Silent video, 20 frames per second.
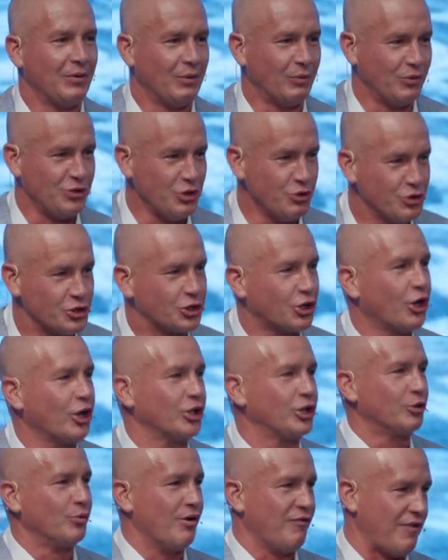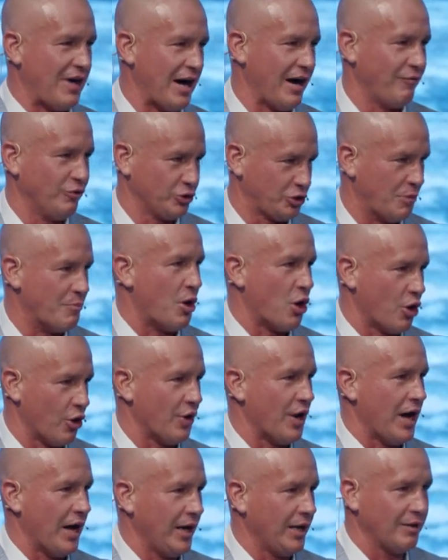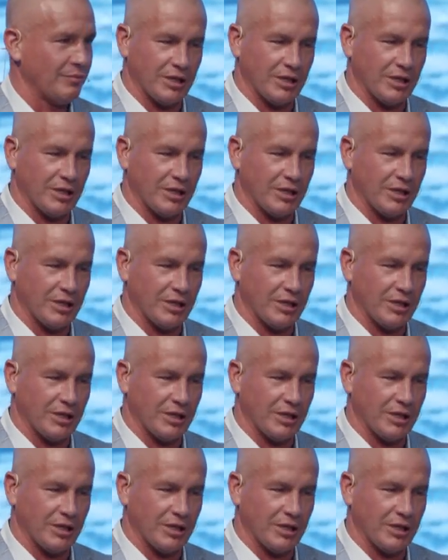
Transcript: will you start the revival tomorrow night?